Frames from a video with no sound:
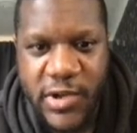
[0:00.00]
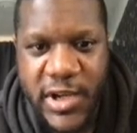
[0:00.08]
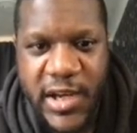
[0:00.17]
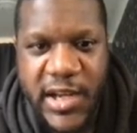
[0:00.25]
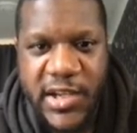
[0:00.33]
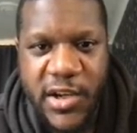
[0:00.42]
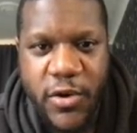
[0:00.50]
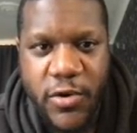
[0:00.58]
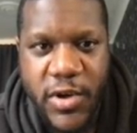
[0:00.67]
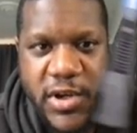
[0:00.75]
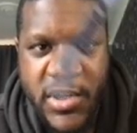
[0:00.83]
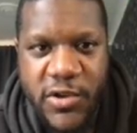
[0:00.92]
the links are in
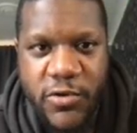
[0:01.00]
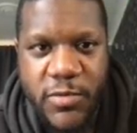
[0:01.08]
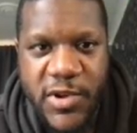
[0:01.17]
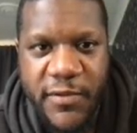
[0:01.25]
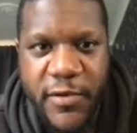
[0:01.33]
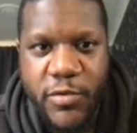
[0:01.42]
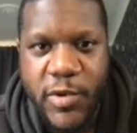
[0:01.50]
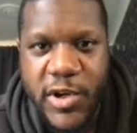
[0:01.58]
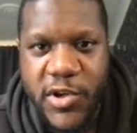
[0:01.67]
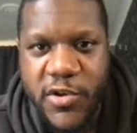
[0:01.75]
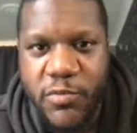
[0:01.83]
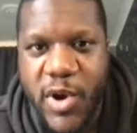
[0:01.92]
the description if you want to
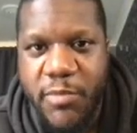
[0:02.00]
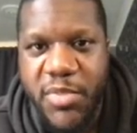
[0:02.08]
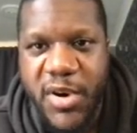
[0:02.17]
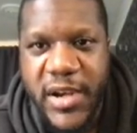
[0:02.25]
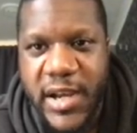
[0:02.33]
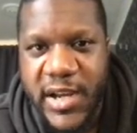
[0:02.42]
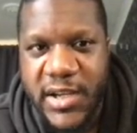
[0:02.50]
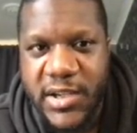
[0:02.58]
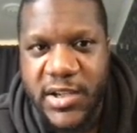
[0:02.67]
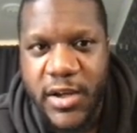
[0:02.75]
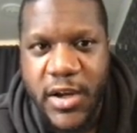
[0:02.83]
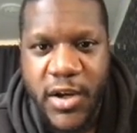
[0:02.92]
use my buddy
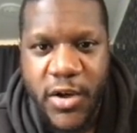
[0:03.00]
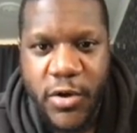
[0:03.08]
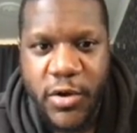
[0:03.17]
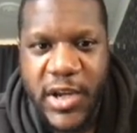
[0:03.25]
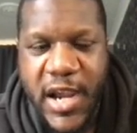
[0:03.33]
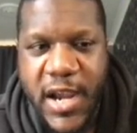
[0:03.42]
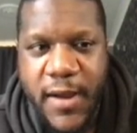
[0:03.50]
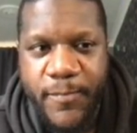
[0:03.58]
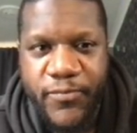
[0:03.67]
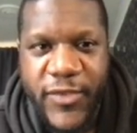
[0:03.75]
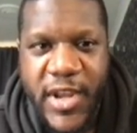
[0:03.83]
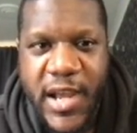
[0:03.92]
links. Okay,
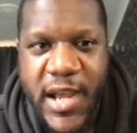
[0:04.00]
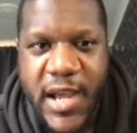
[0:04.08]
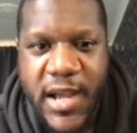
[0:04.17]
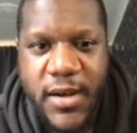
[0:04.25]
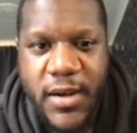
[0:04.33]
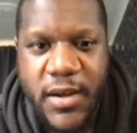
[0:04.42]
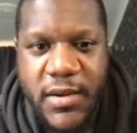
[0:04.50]
and